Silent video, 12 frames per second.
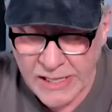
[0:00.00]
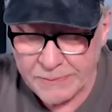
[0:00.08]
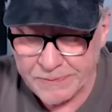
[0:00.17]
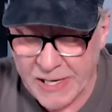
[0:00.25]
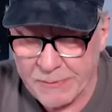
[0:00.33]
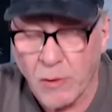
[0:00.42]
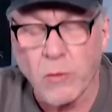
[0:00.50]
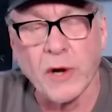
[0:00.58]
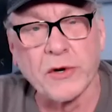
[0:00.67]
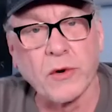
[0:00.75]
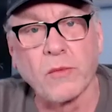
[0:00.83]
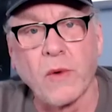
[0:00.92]
people
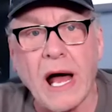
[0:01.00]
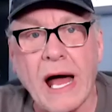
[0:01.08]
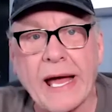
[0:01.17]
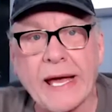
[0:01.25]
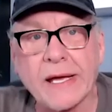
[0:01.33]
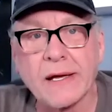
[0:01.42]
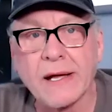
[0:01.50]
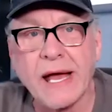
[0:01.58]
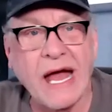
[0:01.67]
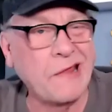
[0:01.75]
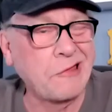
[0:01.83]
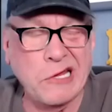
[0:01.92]
wonder why
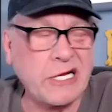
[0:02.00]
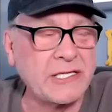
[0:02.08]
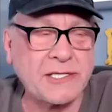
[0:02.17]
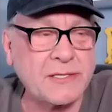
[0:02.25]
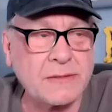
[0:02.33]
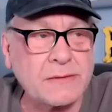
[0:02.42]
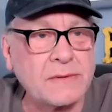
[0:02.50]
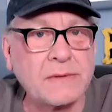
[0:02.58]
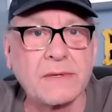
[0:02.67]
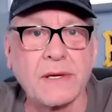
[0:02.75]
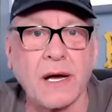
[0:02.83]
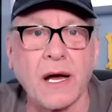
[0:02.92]
athletes
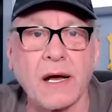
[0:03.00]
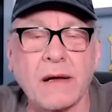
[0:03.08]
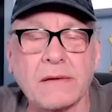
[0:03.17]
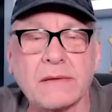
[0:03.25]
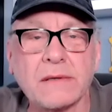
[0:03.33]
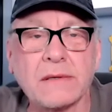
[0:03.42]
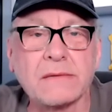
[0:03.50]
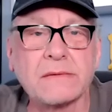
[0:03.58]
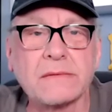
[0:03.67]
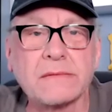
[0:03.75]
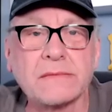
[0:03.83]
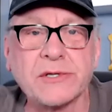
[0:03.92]
uh,
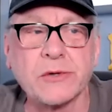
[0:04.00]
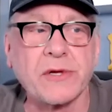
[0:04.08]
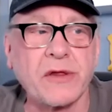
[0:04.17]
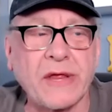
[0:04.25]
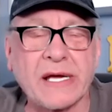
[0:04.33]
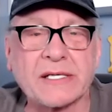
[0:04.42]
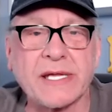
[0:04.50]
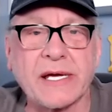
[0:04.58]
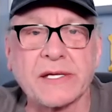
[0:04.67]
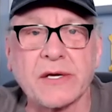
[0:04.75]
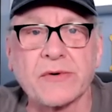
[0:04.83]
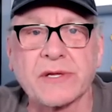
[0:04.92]
do the things they
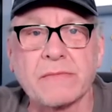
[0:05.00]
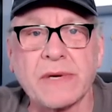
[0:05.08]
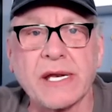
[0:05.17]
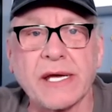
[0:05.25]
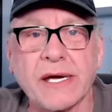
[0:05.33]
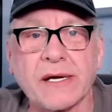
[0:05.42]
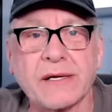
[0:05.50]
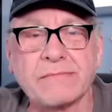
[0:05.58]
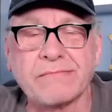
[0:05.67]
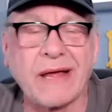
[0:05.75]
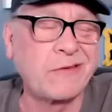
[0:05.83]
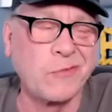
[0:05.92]
do with the media.
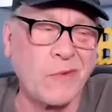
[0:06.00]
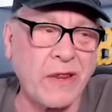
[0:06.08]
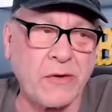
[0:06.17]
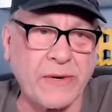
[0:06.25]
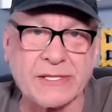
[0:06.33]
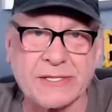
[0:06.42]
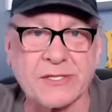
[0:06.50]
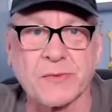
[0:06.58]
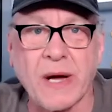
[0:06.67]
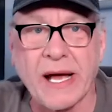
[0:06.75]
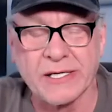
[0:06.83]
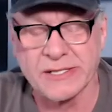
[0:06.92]
That's one of the reasons
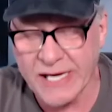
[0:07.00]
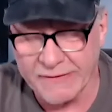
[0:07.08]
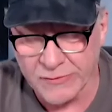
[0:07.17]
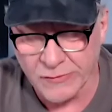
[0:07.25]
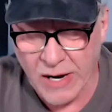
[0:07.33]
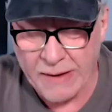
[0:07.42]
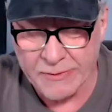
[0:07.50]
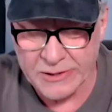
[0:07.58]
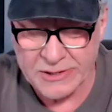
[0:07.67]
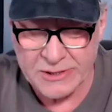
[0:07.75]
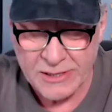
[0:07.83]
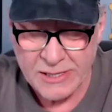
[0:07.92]
why. Because Evan
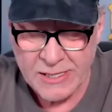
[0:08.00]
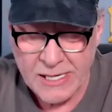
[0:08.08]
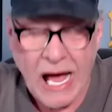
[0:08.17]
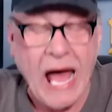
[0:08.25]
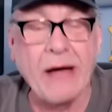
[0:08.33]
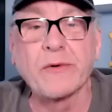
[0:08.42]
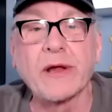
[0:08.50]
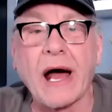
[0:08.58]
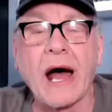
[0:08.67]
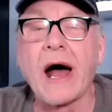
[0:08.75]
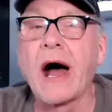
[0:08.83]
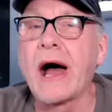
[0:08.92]
Roberts, I would,
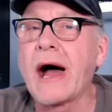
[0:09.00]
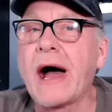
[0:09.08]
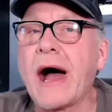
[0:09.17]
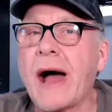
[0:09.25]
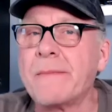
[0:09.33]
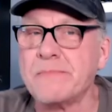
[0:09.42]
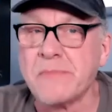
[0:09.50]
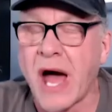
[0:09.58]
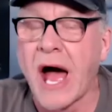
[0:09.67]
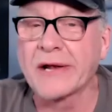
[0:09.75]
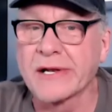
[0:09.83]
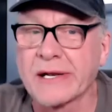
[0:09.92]
I, I, I'm not